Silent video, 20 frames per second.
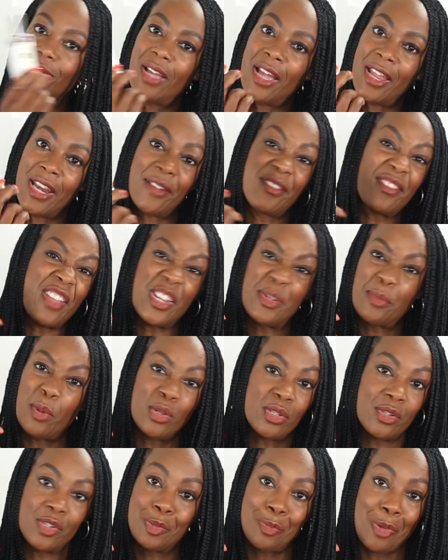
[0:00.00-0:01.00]
and I
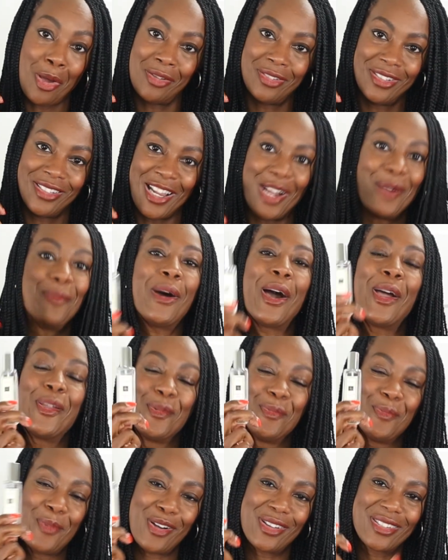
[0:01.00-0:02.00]
suppose I've spoiled it now, but I
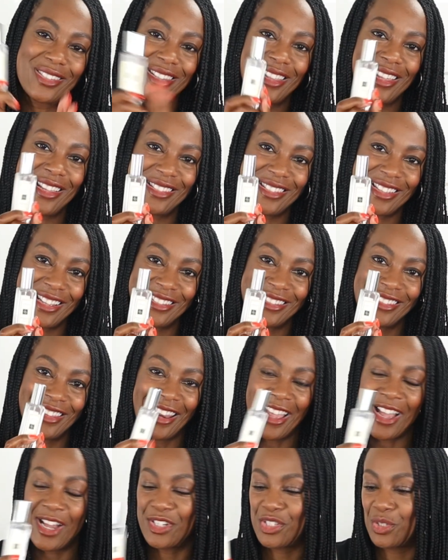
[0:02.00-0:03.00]
unboxed this as the
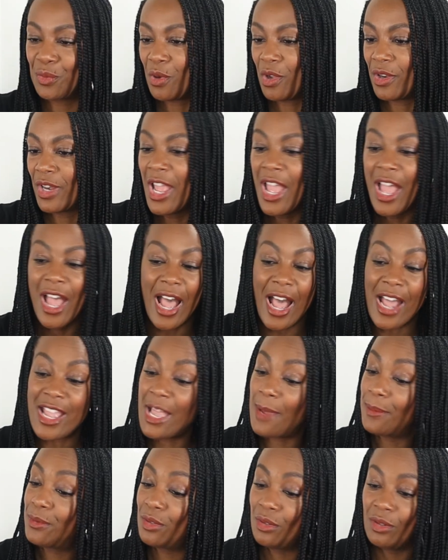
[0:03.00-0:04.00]
larger one. I
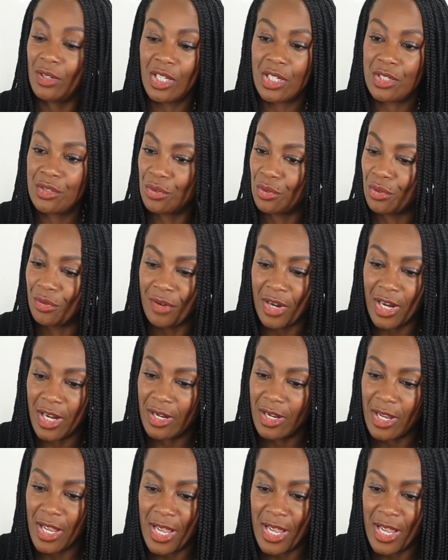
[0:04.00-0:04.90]
absolutely adore it.